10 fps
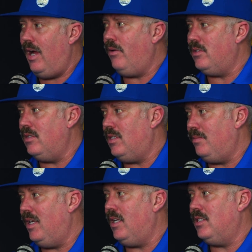hours in
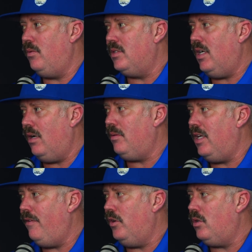something because it was terribly
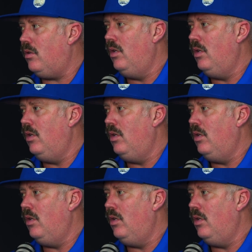difficult,